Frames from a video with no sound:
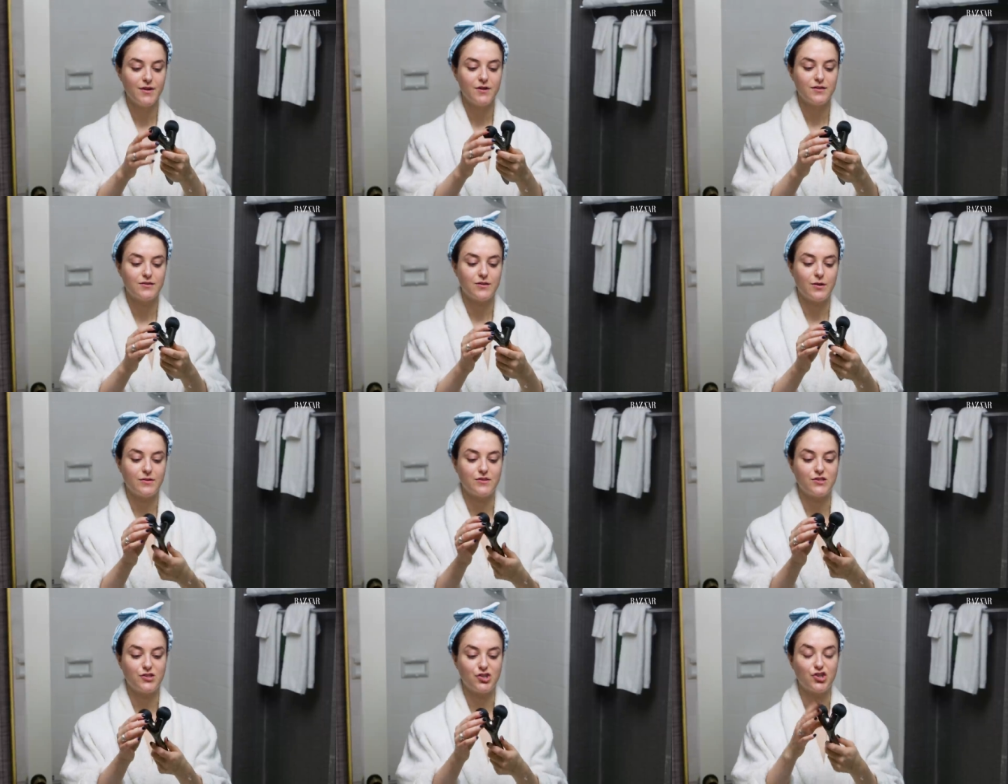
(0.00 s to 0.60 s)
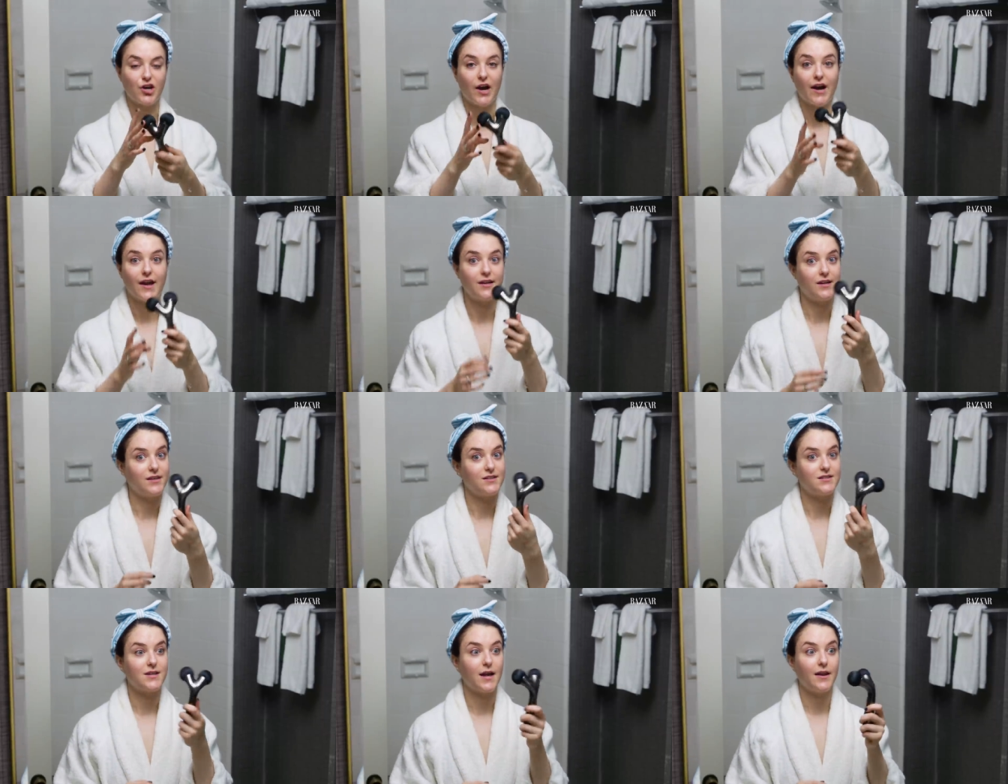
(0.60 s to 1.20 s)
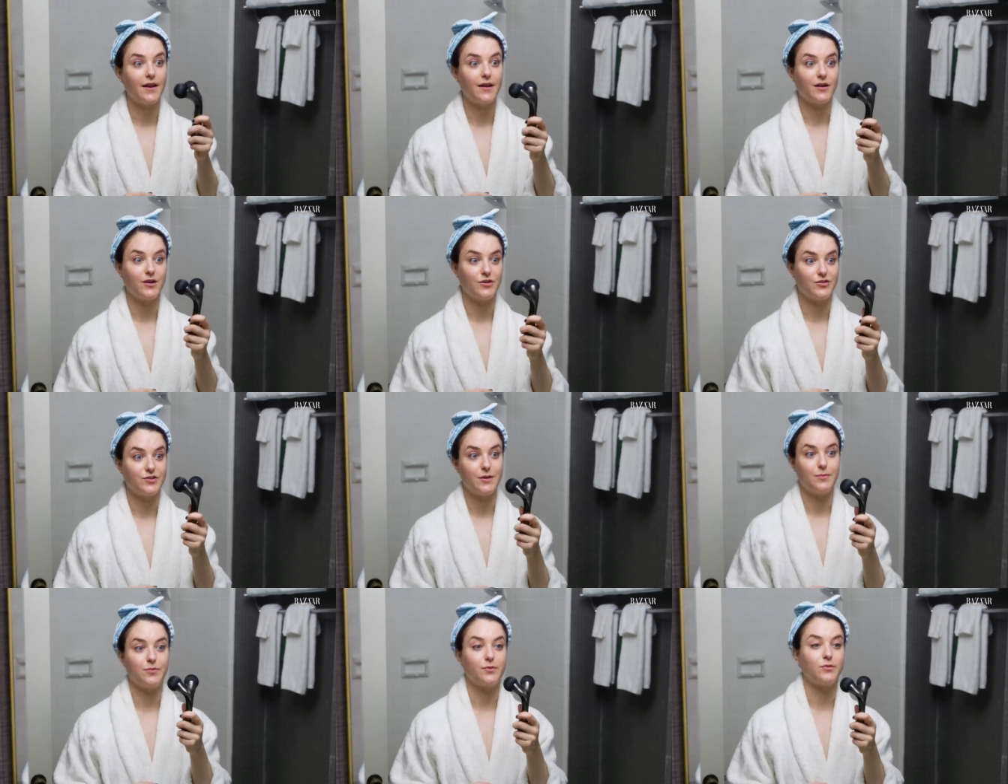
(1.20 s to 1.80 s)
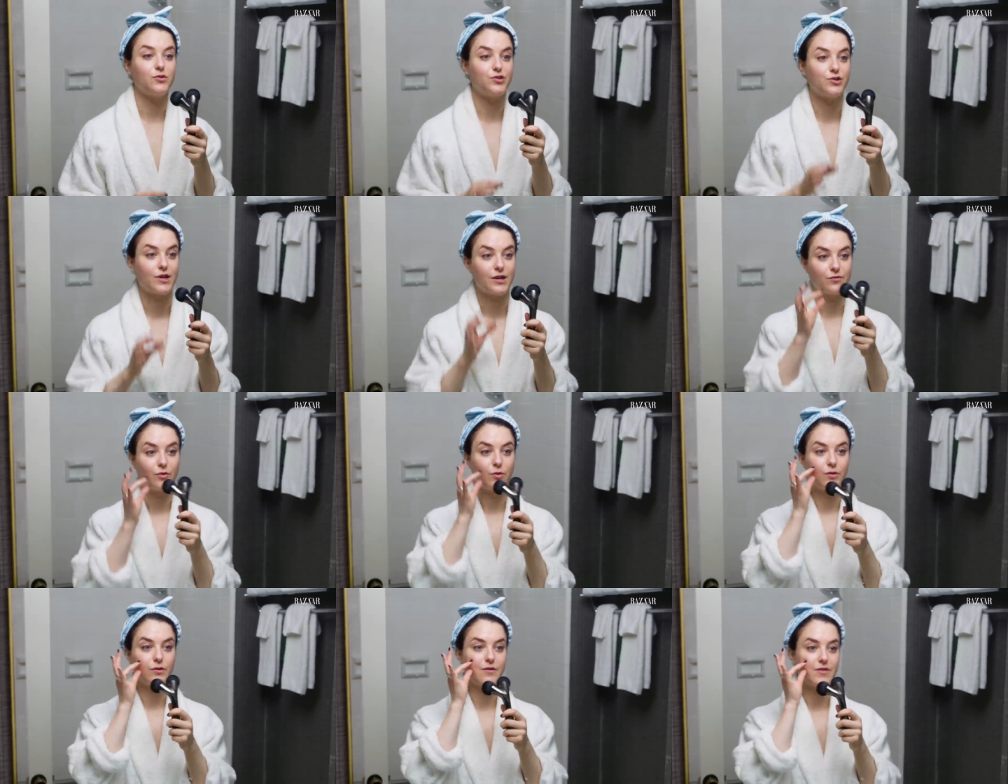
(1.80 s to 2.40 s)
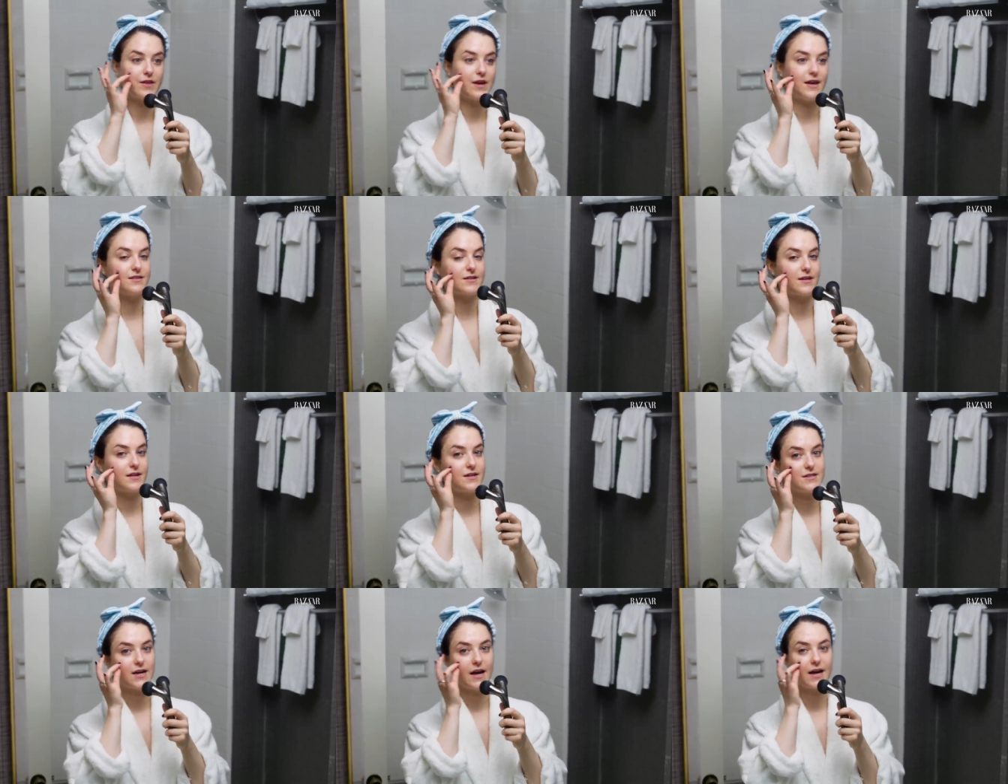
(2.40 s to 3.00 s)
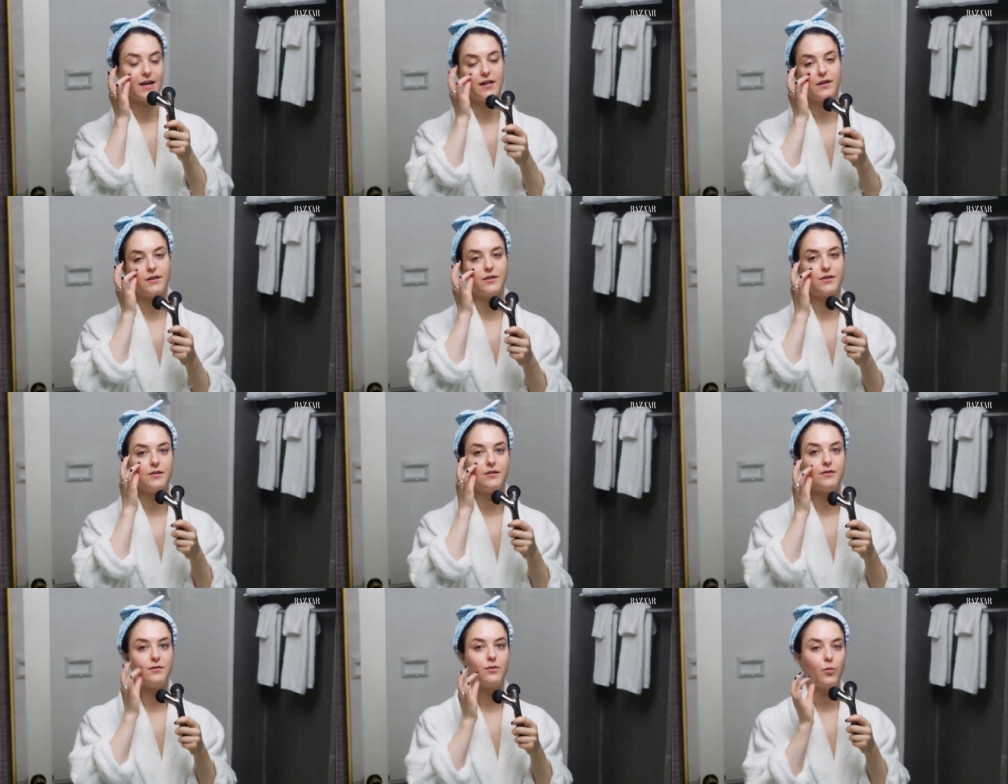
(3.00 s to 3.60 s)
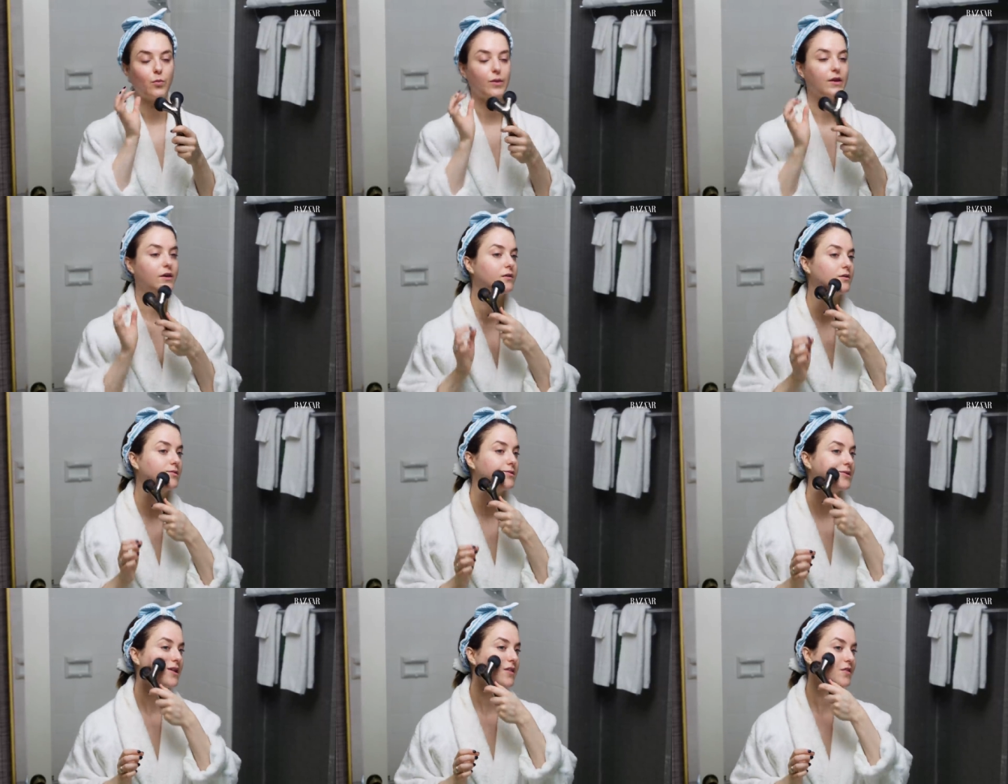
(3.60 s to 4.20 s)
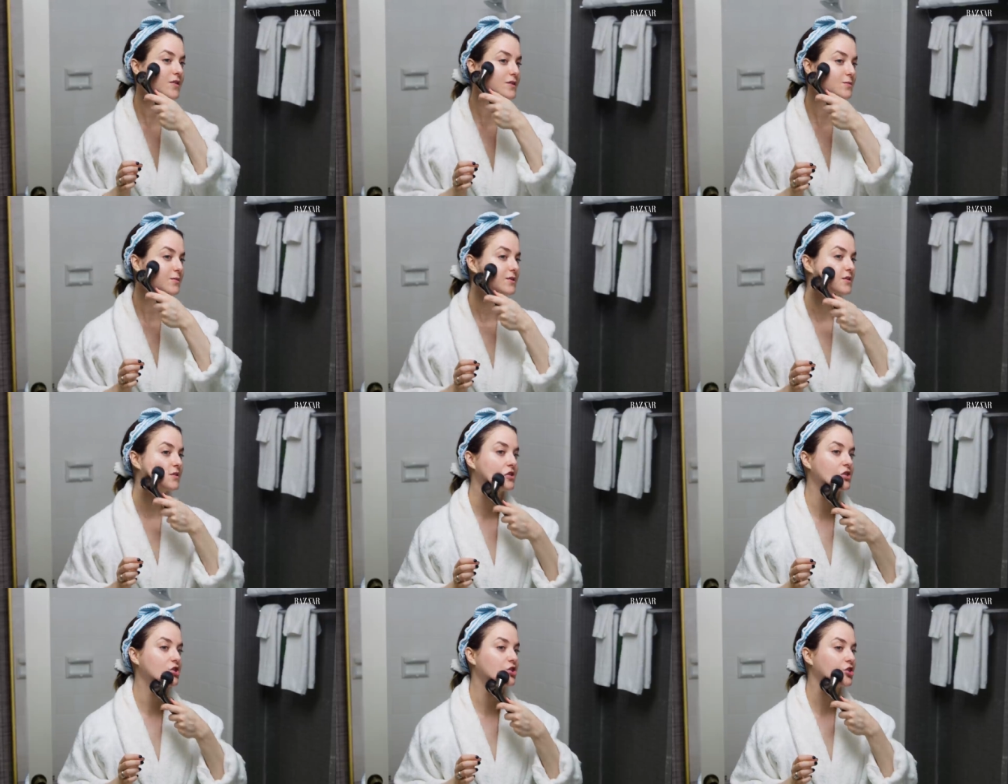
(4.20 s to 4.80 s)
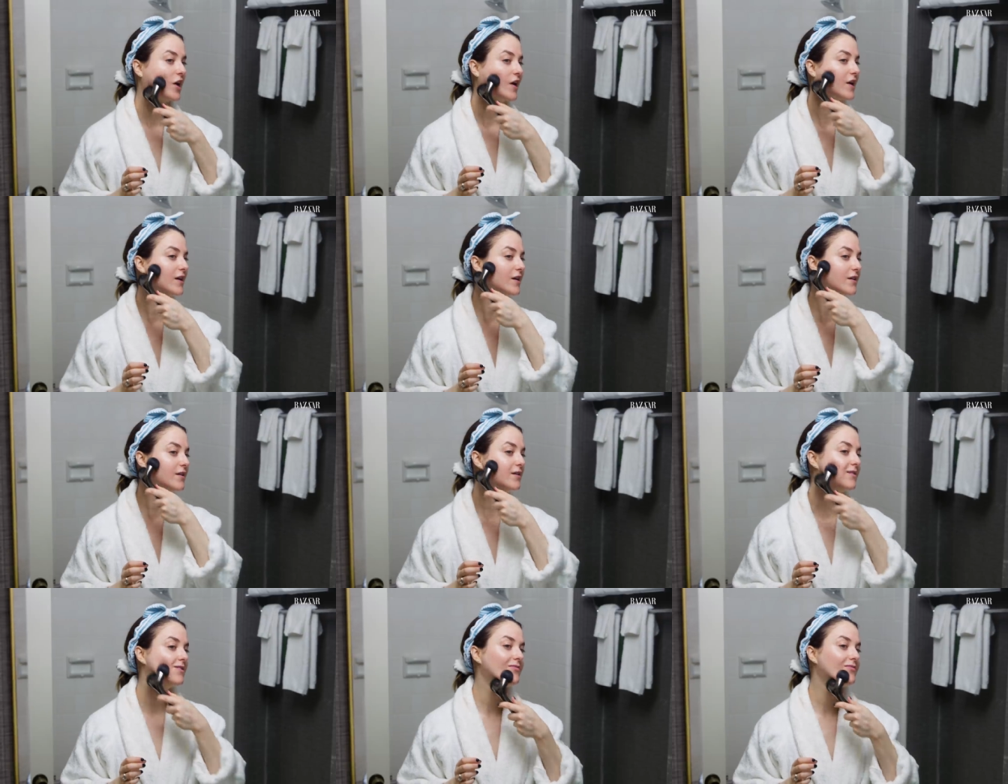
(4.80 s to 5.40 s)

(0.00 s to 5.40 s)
So it's giant. It's not like a typical jade roller that has like a tiny little wheel. Like, this one is giant.